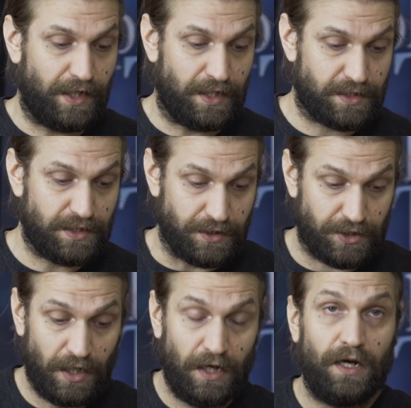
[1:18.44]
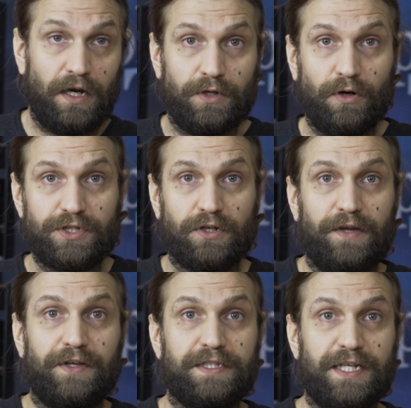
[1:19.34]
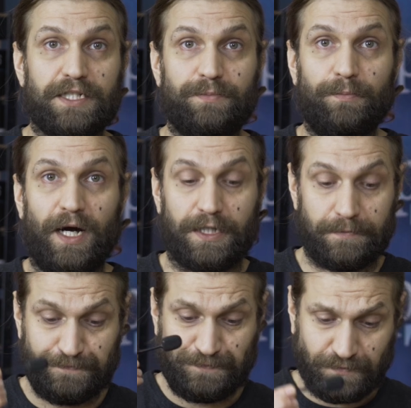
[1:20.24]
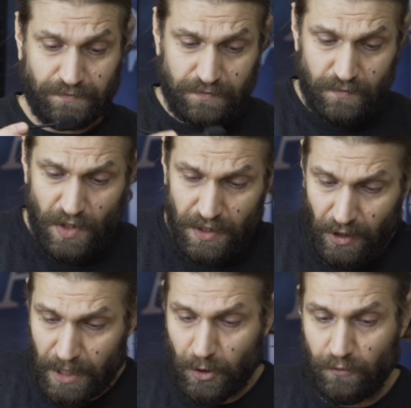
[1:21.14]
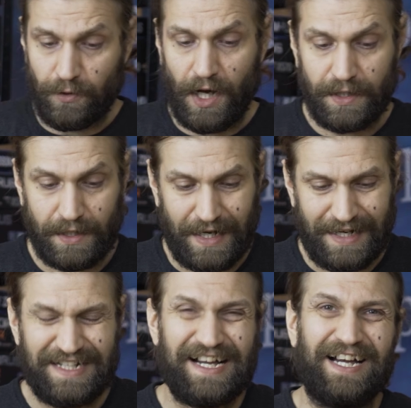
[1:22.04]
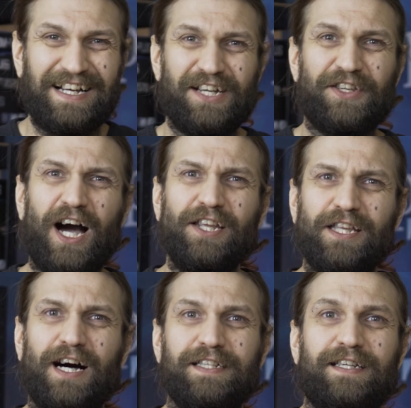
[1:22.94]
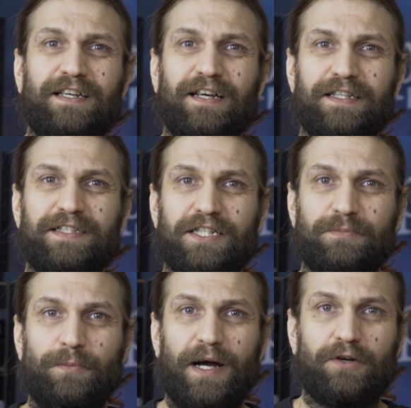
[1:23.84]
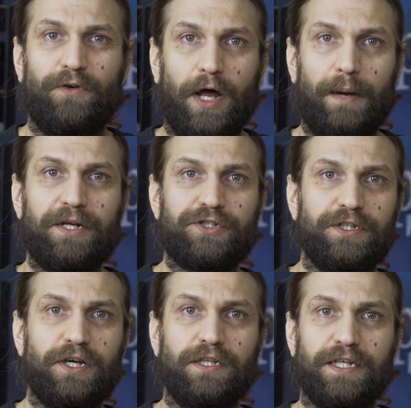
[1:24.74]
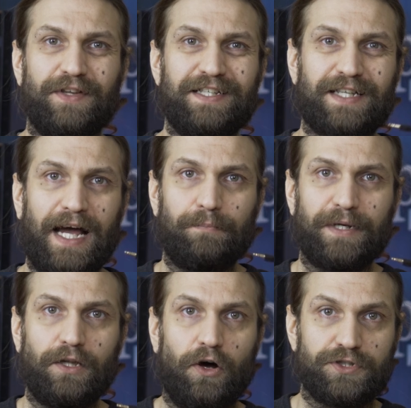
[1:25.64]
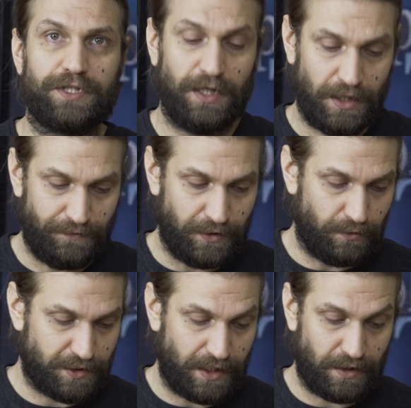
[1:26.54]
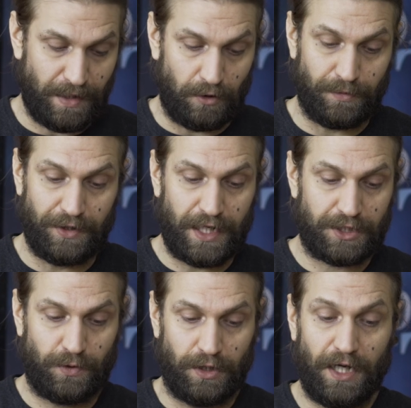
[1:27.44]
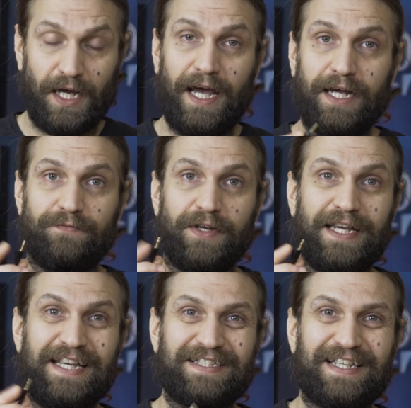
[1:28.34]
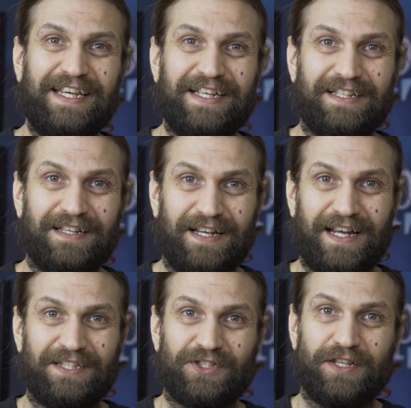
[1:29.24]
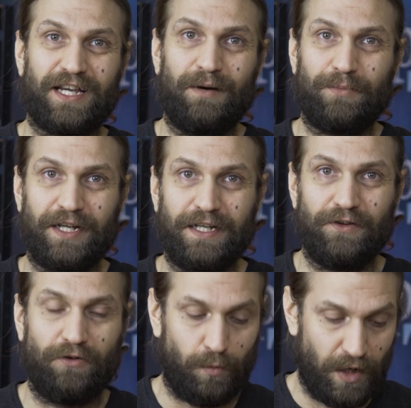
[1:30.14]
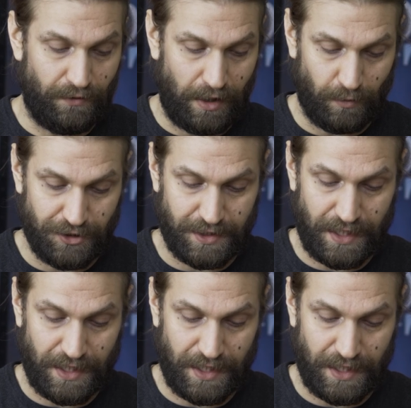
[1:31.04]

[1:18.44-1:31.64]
nice touch. You also get the detachable mic. Now I both like and unlike a detachable microphone. I mentioned earlier these can be lost if you do take them out, but the actual head of it is keyed, again, so you can't put it in the wrong way around, which is